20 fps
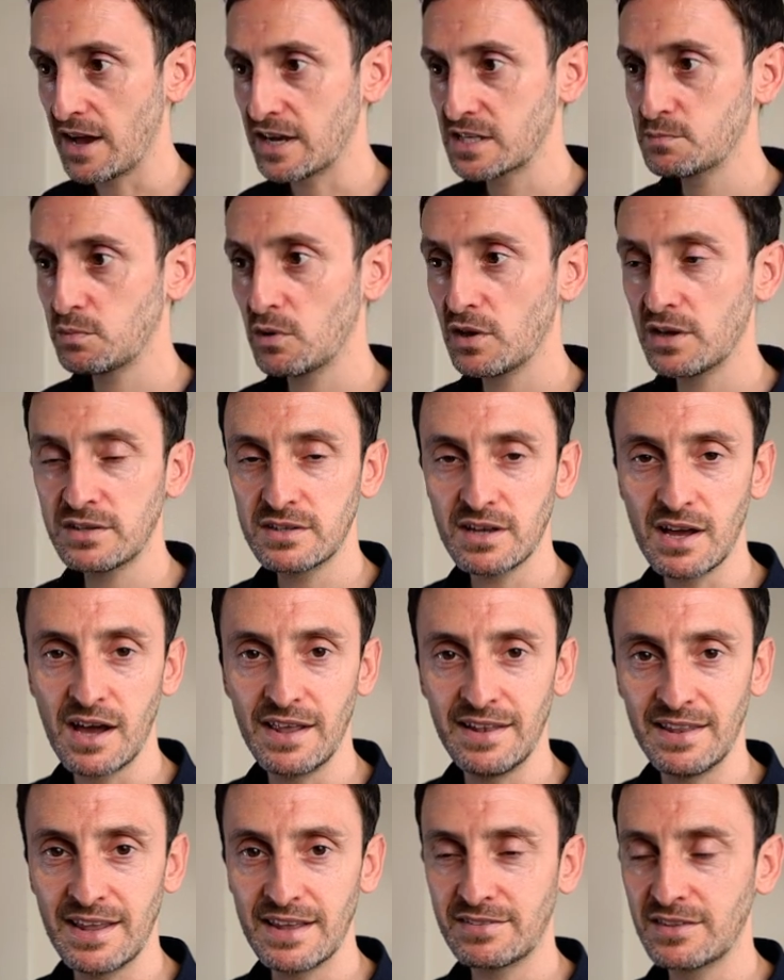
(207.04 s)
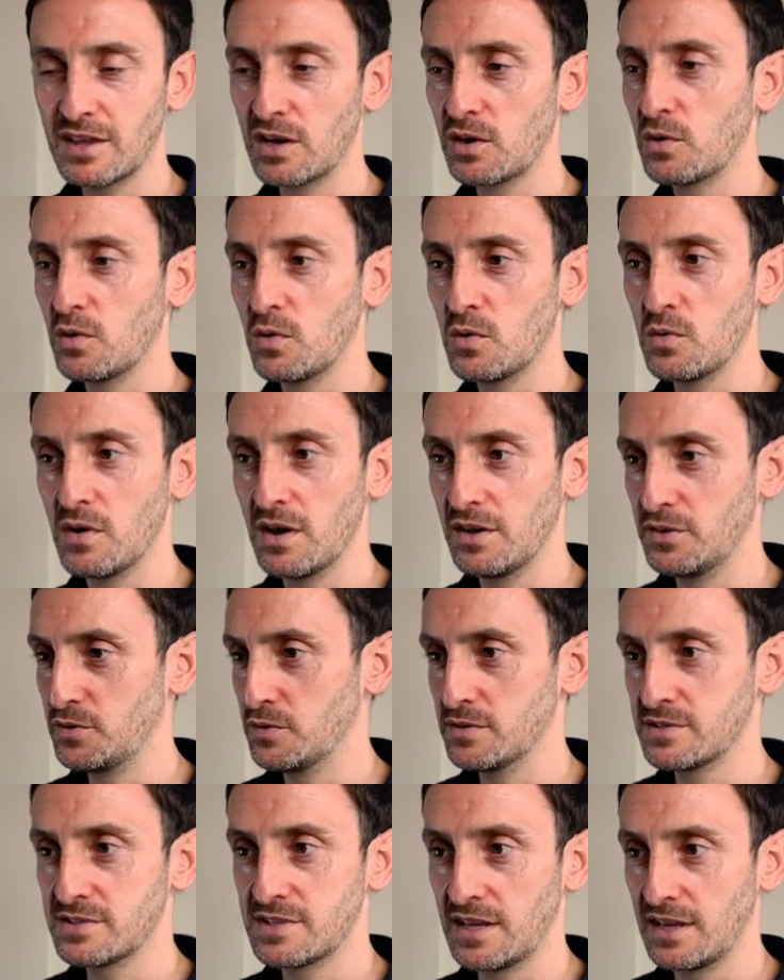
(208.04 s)
exploit and let that go and
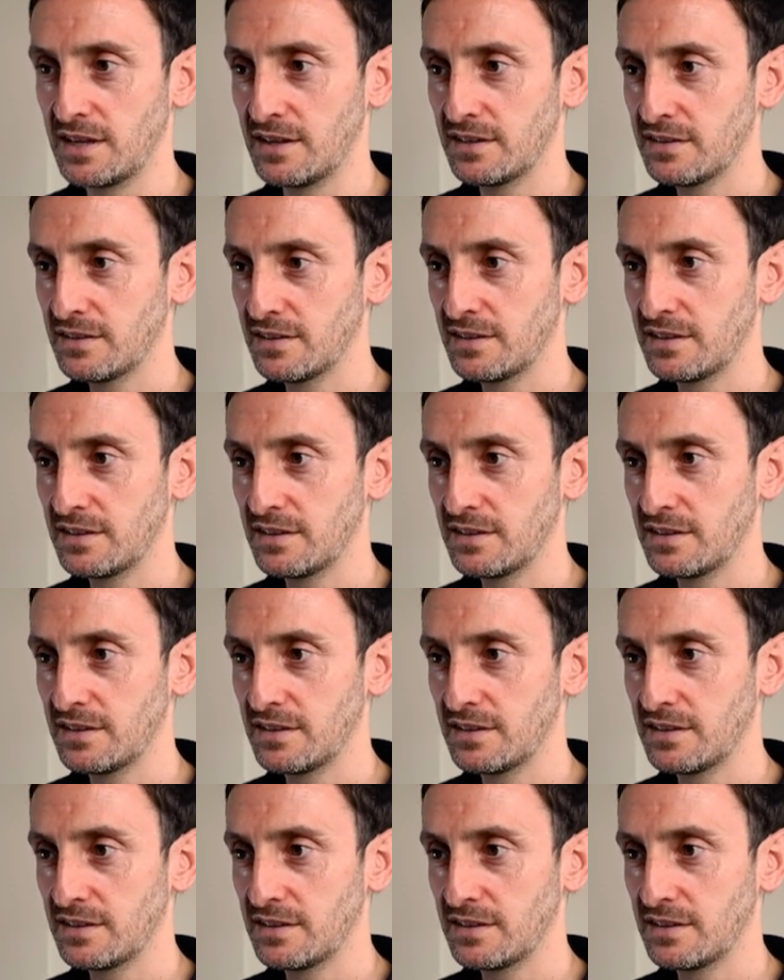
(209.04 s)
do its thing.